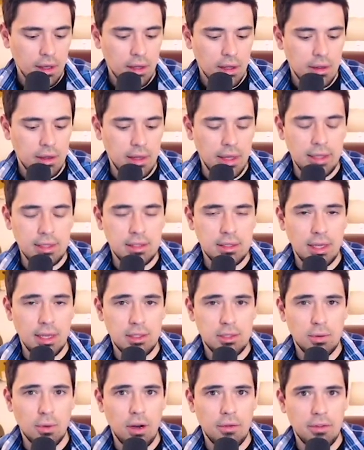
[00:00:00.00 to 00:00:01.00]
They say
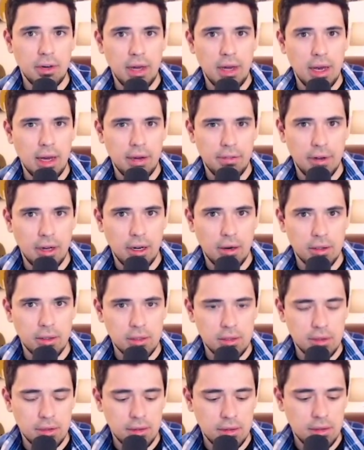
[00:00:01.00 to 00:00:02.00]
12 and a half
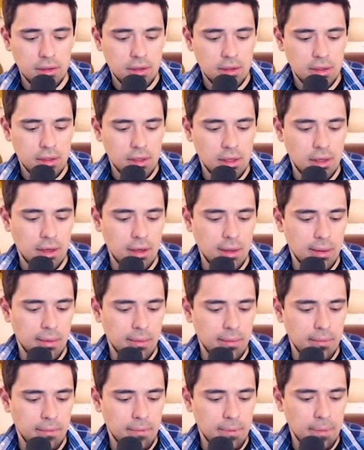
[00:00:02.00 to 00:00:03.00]
hours.
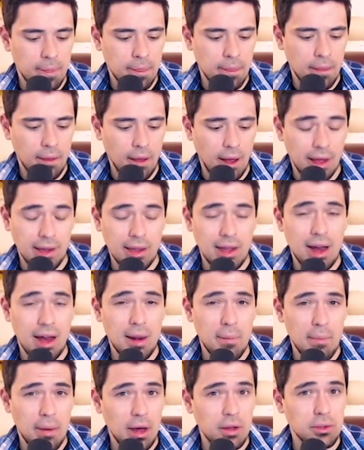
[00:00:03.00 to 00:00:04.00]
I got
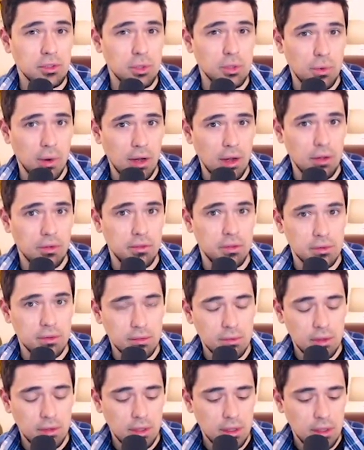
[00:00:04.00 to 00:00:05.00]
about 12
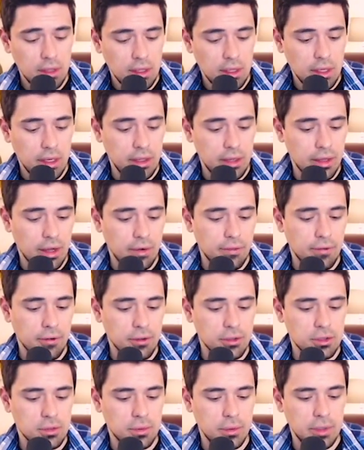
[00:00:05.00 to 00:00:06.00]
in that
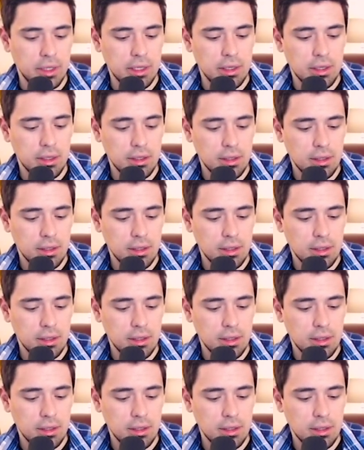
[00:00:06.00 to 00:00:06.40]
first week.